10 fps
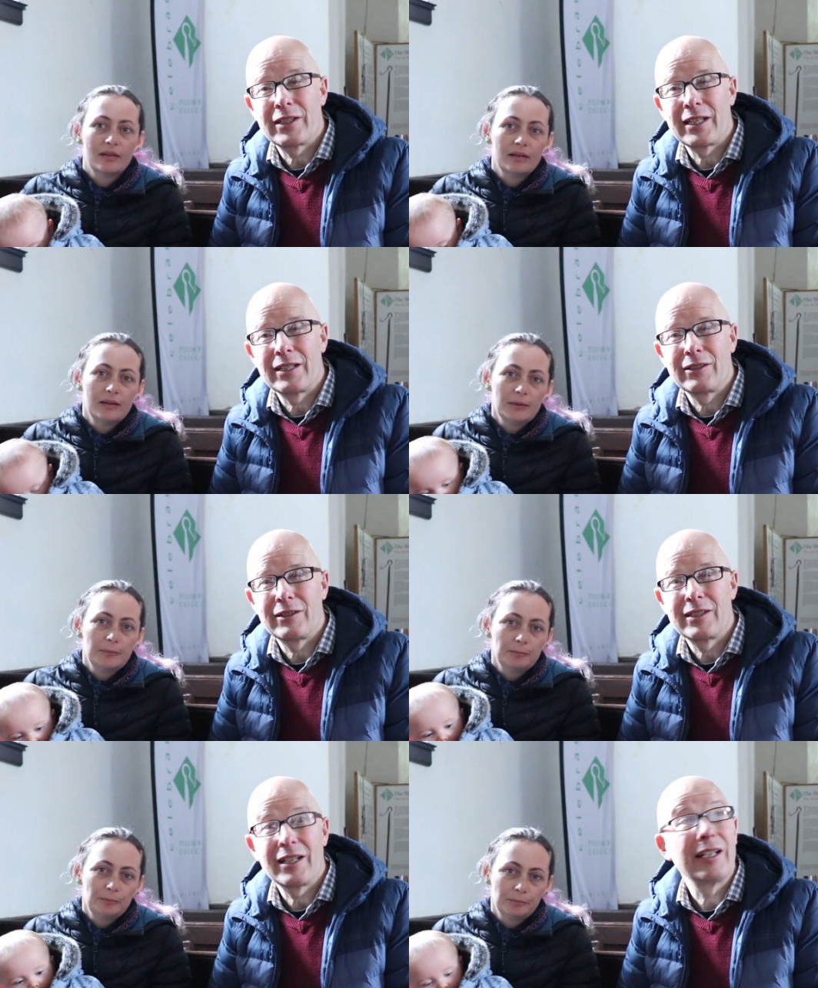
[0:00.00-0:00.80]
Speaker 1: They
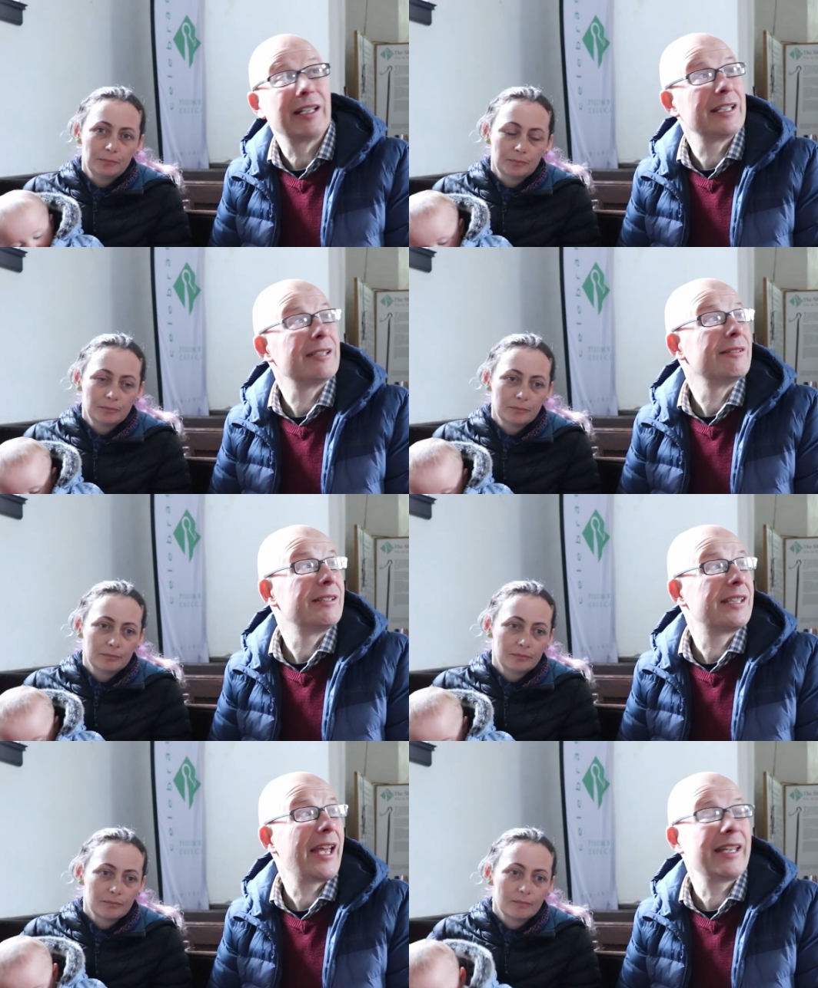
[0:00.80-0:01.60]
could certainly
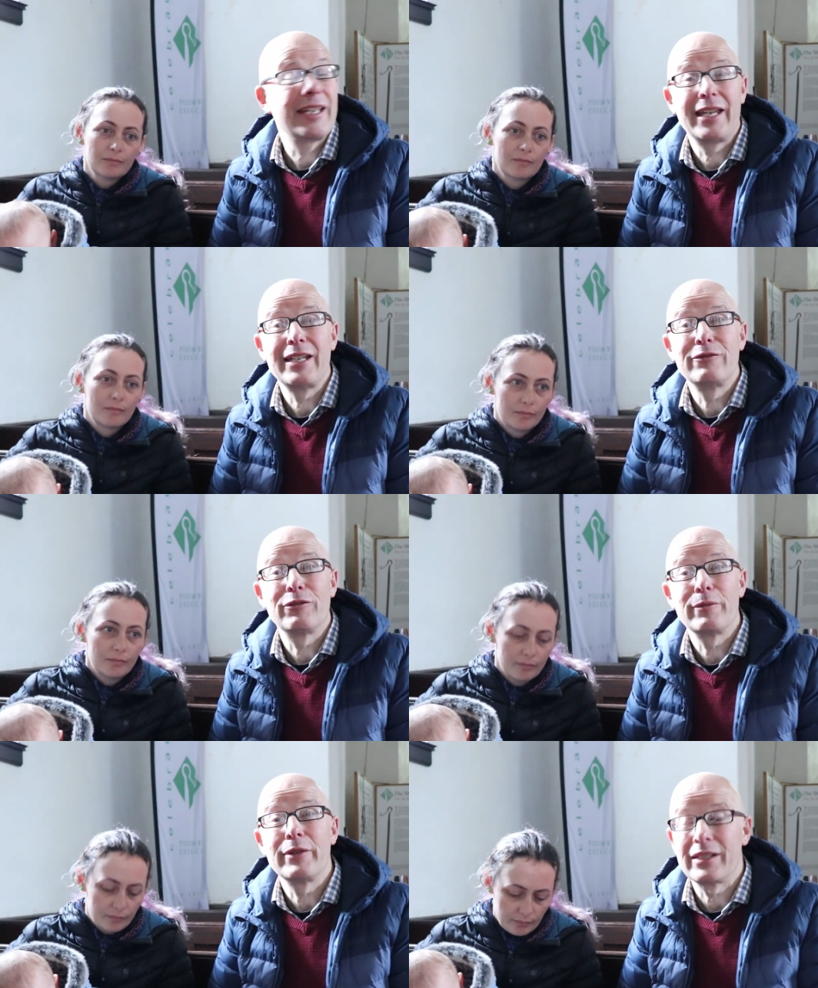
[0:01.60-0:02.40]
take heed
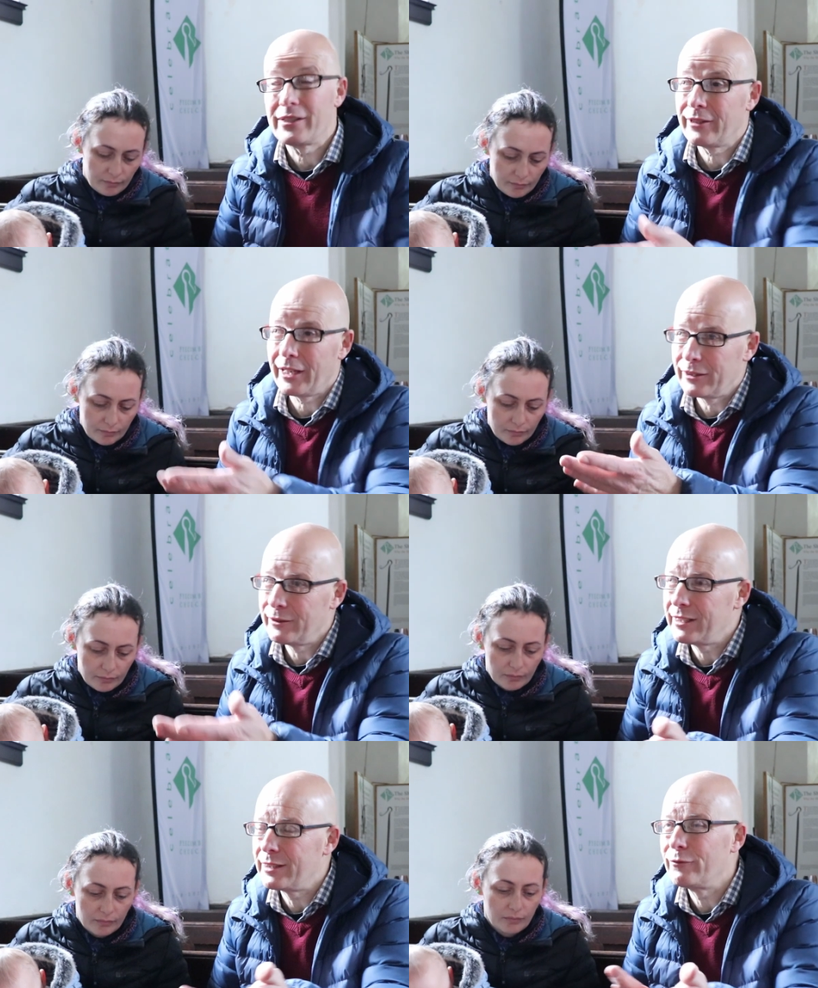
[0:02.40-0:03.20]
from this. Okay, you
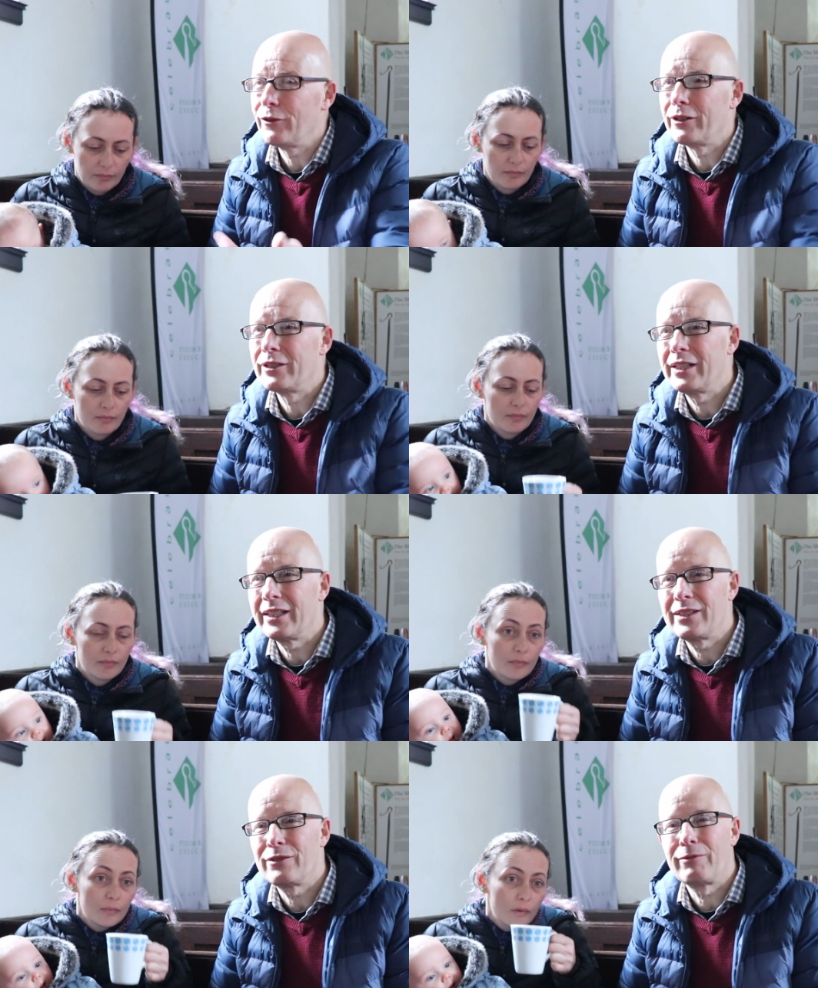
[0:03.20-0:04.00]
need some
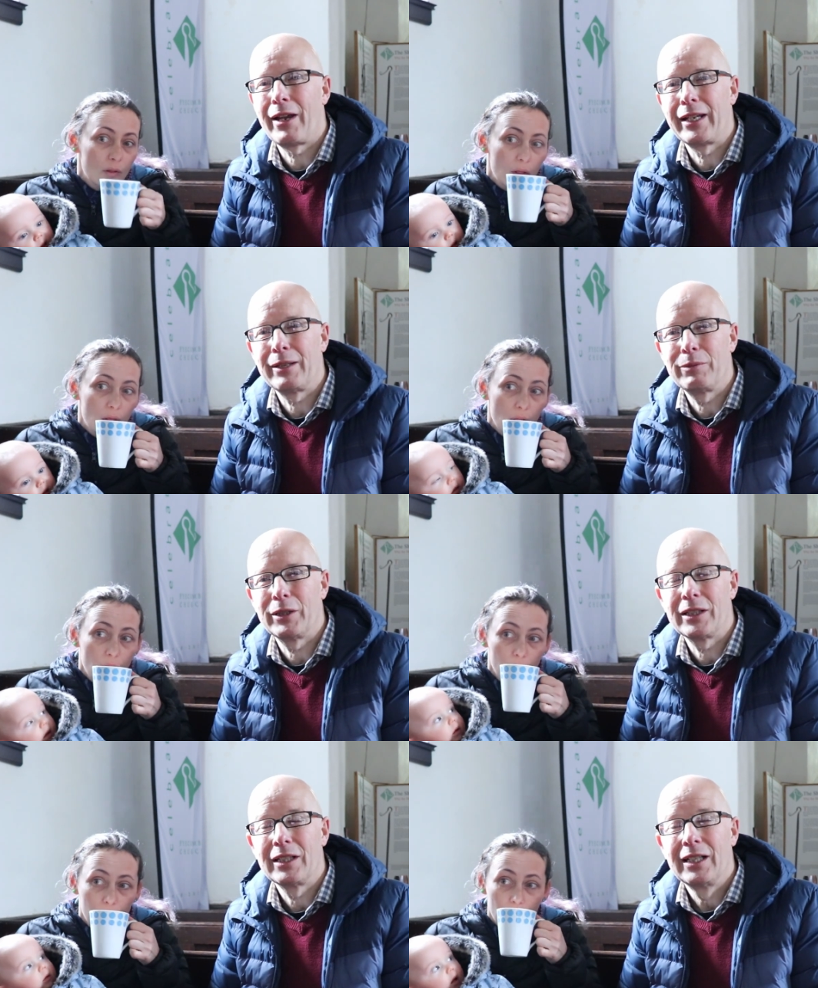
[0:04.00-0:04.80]
volunteers to run it,
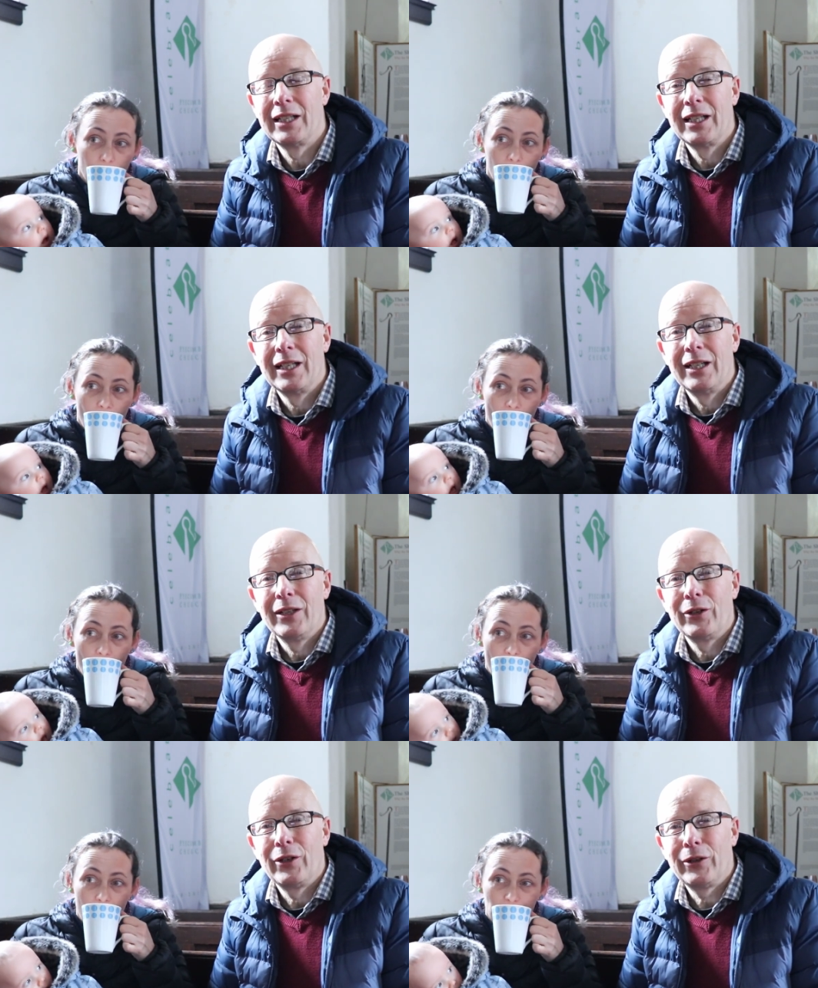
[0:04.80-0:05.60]
but
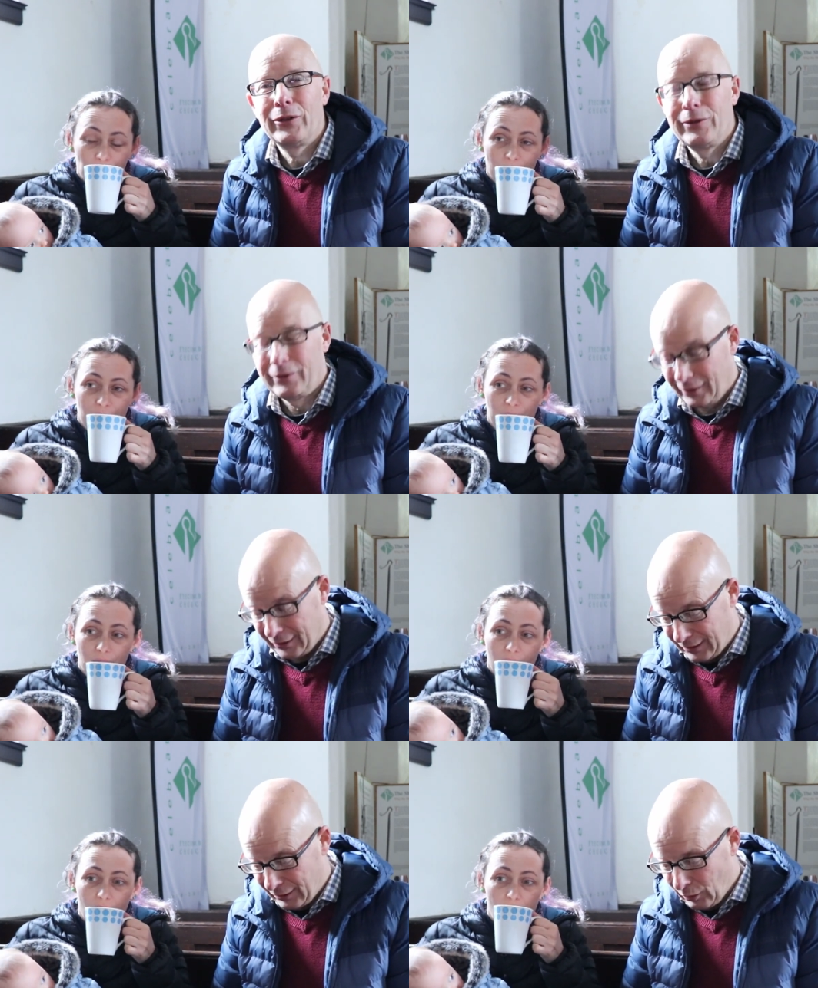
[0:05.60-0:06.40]
you know,
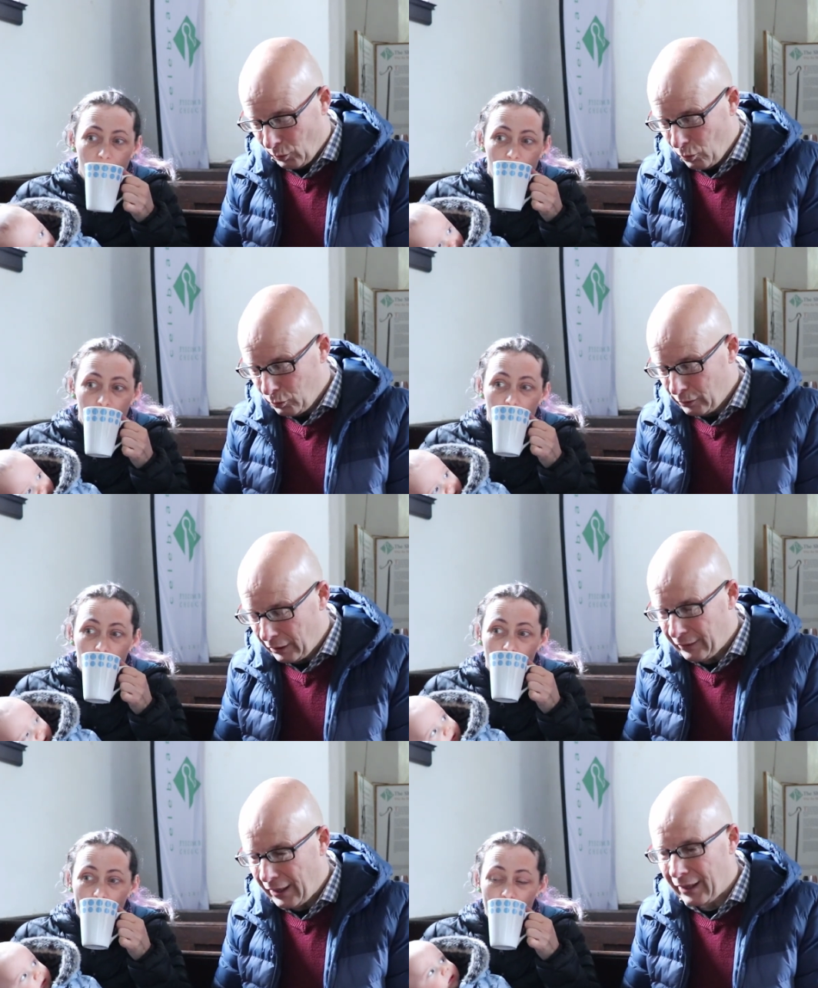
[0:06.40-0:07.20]
all
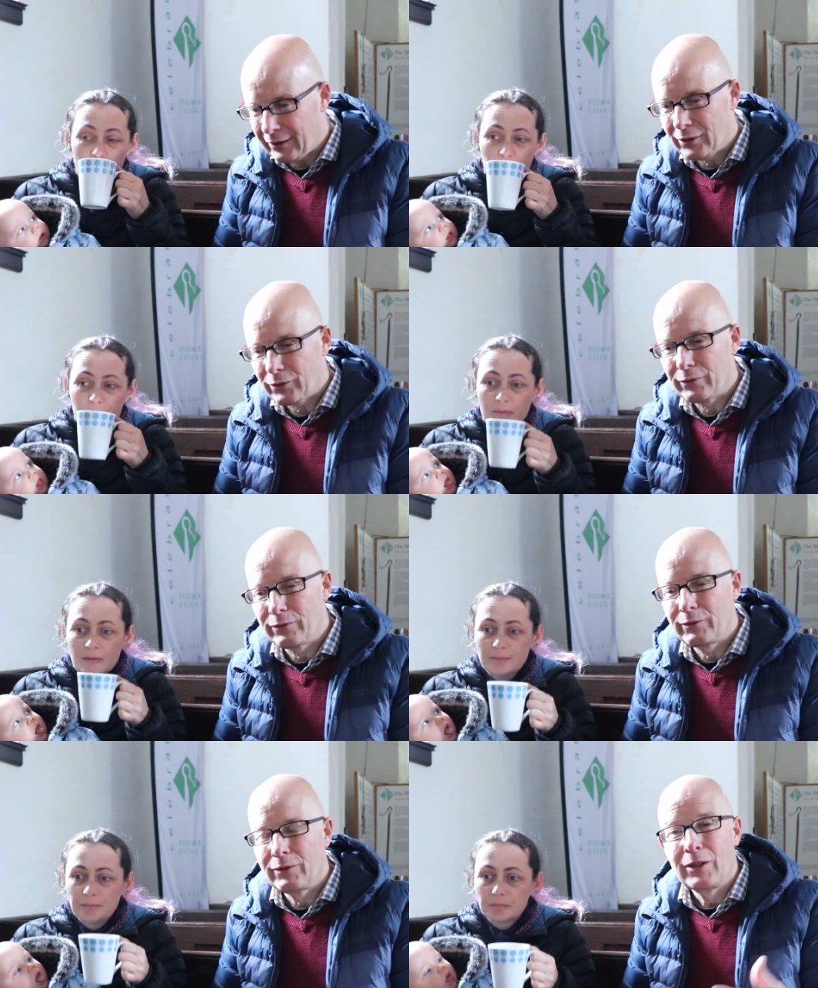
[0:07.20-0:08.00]
that sort
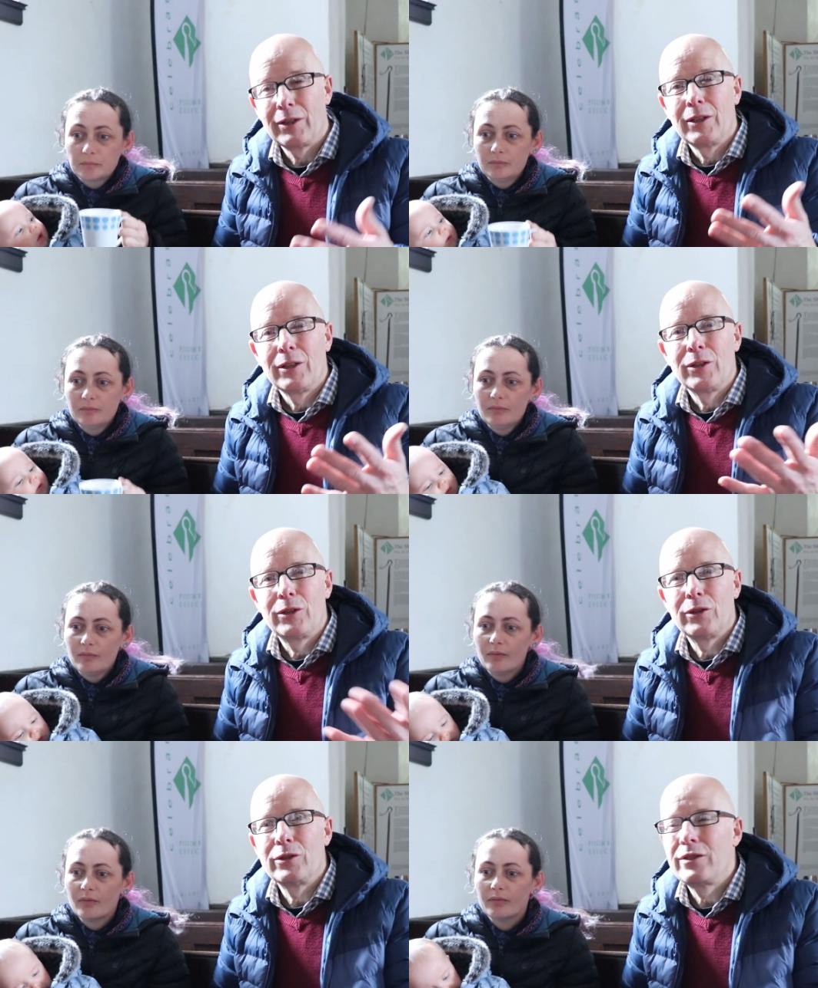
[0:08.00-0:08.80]
of
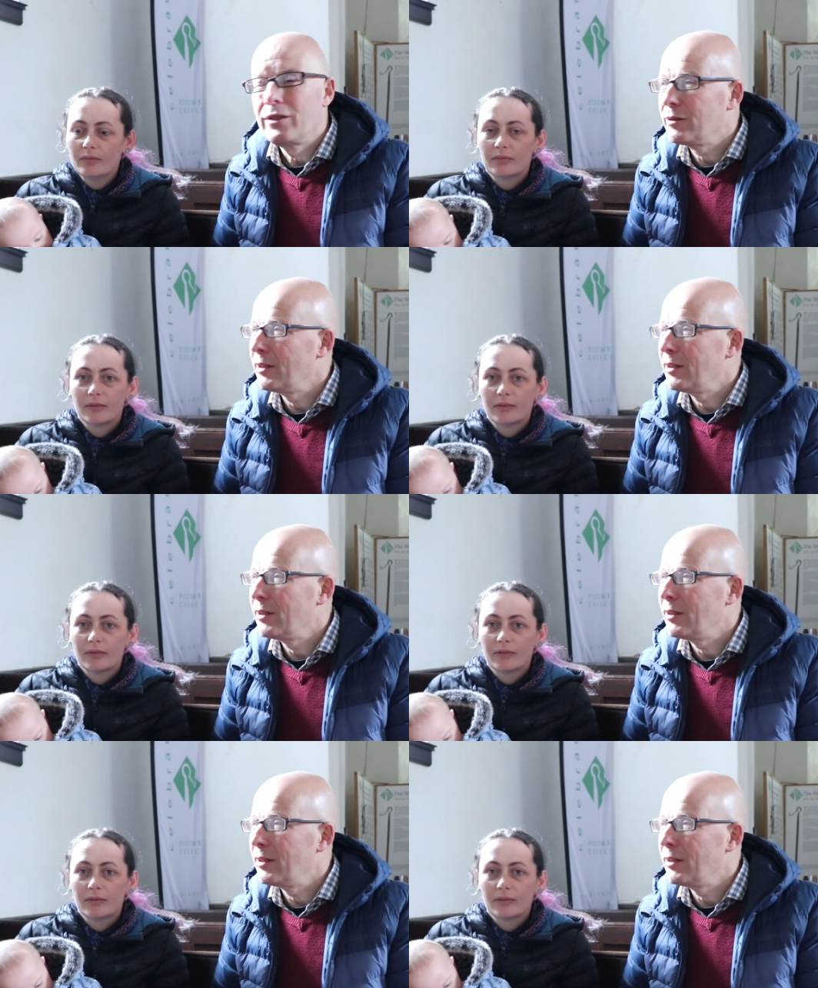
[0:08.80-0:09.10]
good